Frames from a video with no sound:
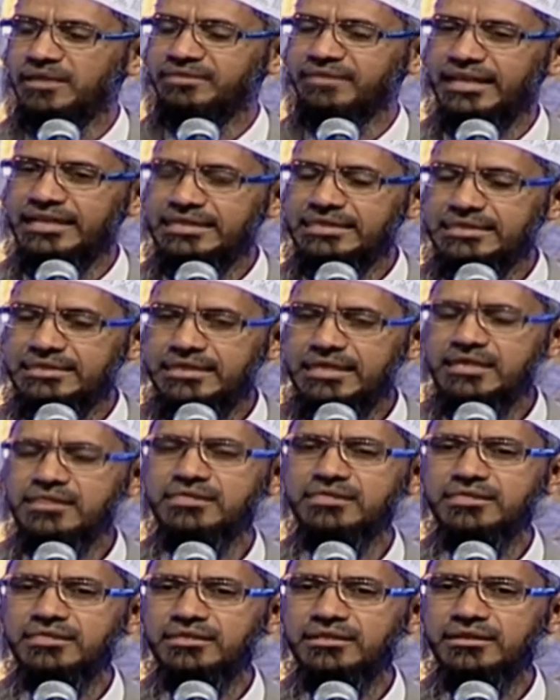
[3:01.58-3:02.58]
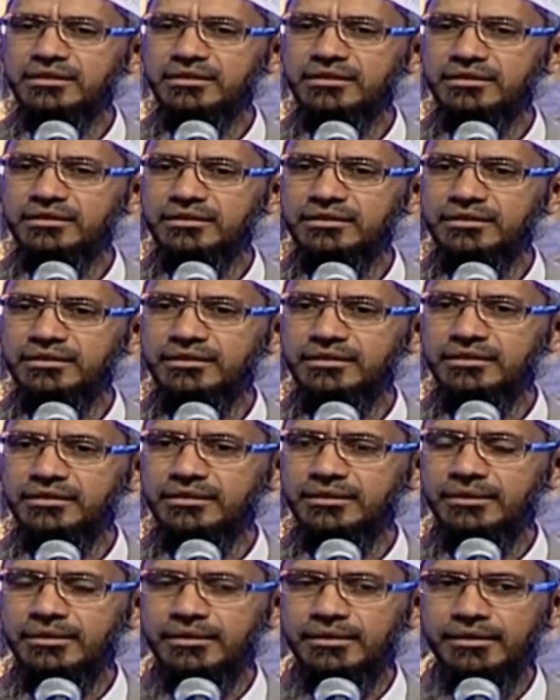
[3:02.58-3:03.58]
that this
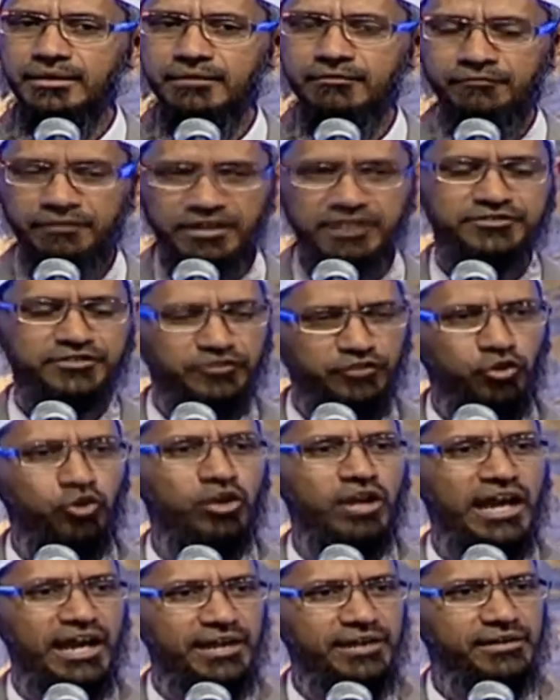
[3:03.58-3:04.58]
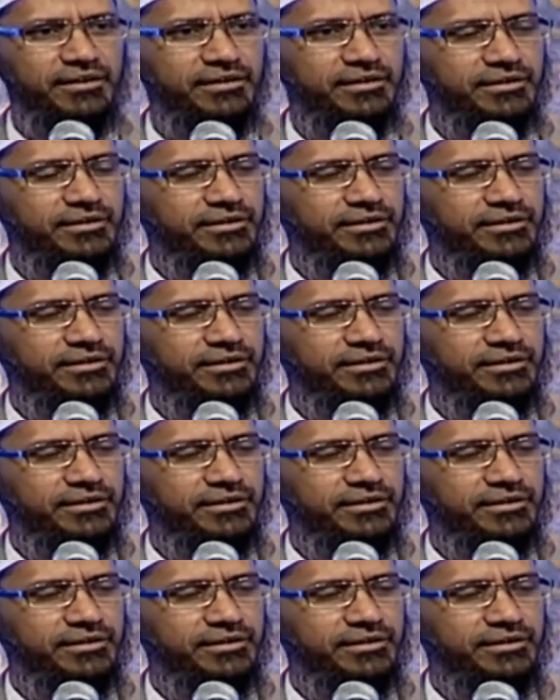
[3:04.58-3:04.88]
verse of the Quran,